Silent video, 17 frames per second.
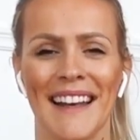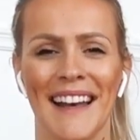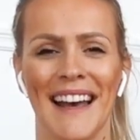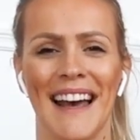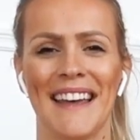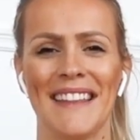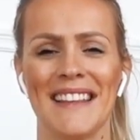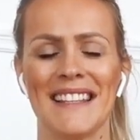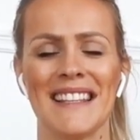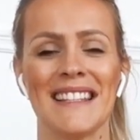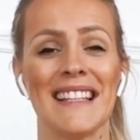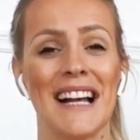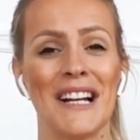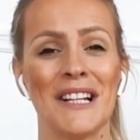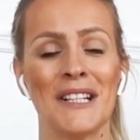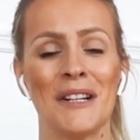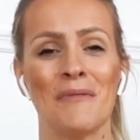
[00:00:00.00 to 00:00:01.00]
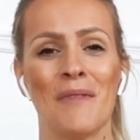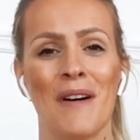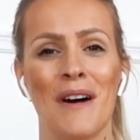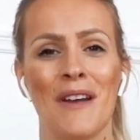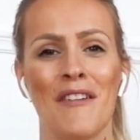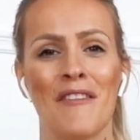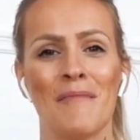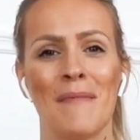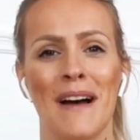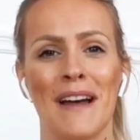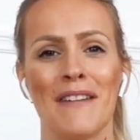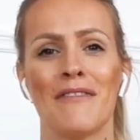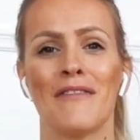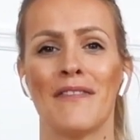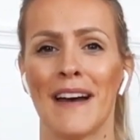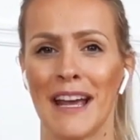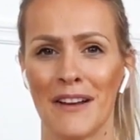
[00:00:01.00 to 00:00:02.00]
And this is actually one of my
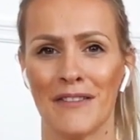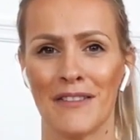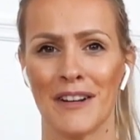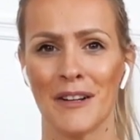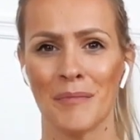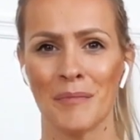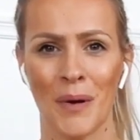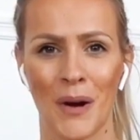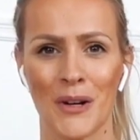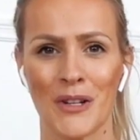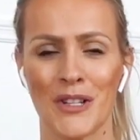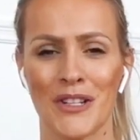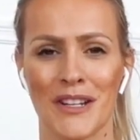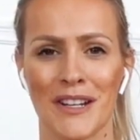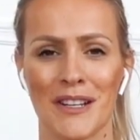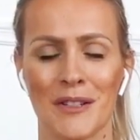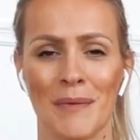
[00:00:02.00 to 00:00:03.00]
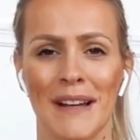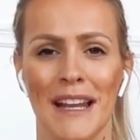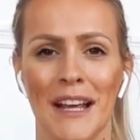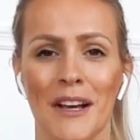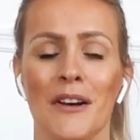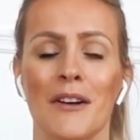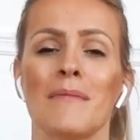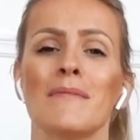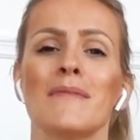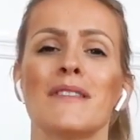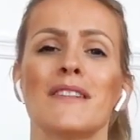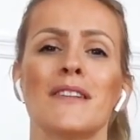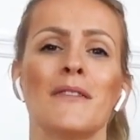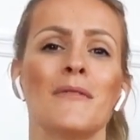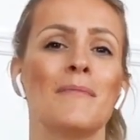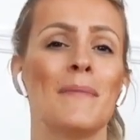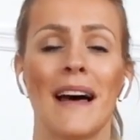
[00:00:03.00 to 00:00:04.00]
favorite postures when it comes
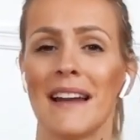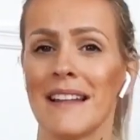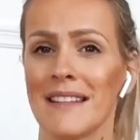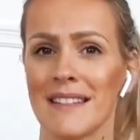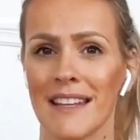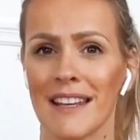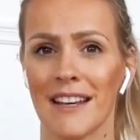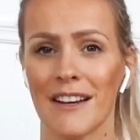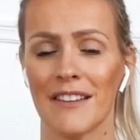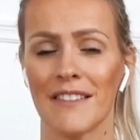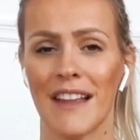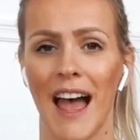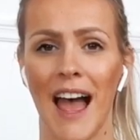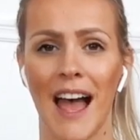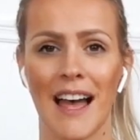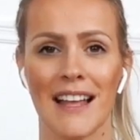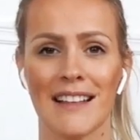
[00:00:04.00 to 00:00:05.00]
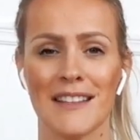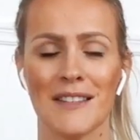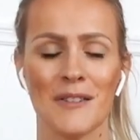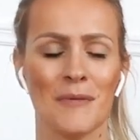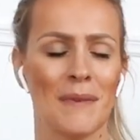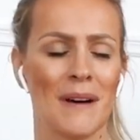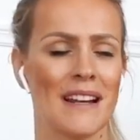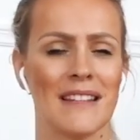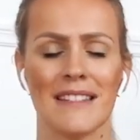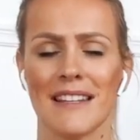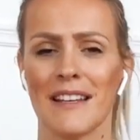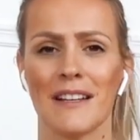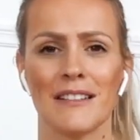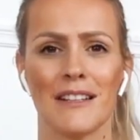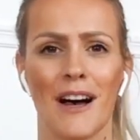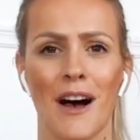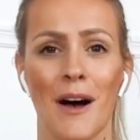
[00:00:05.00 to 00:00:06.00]
to balancing on the hands or balancing on
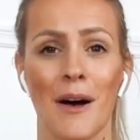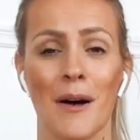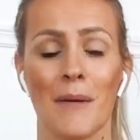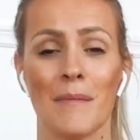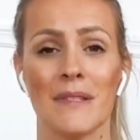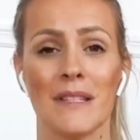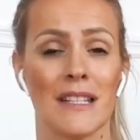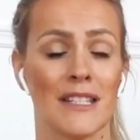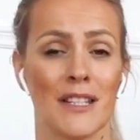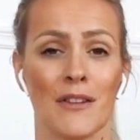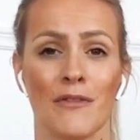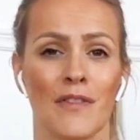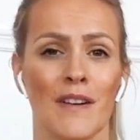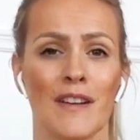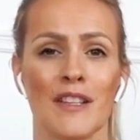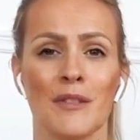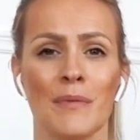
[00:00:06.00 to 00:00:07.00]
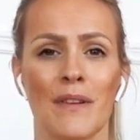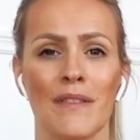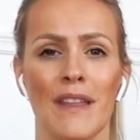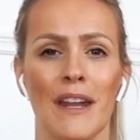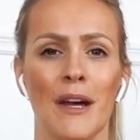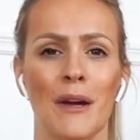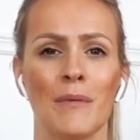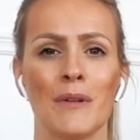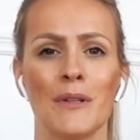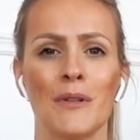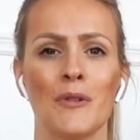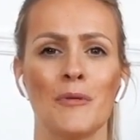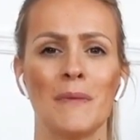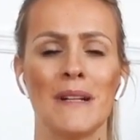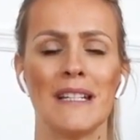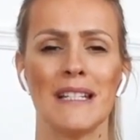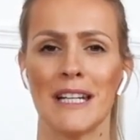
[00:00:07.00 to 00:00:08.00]
the arms. It's the first one that I would
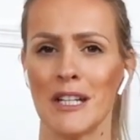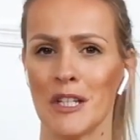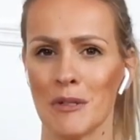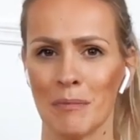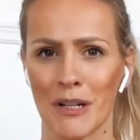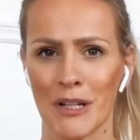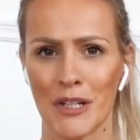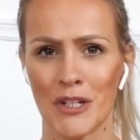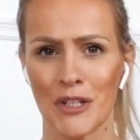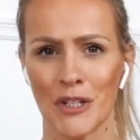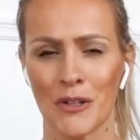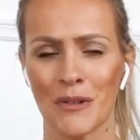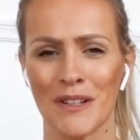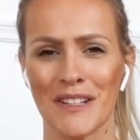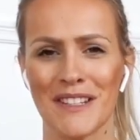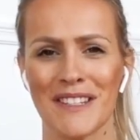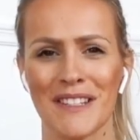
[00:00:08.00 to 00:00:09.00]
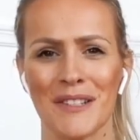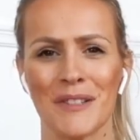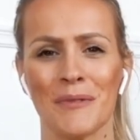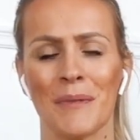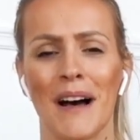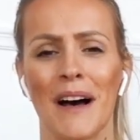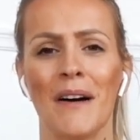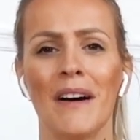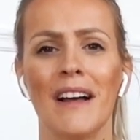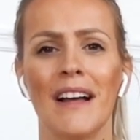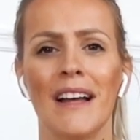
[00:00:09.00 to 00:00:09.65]
normally teach my students as well.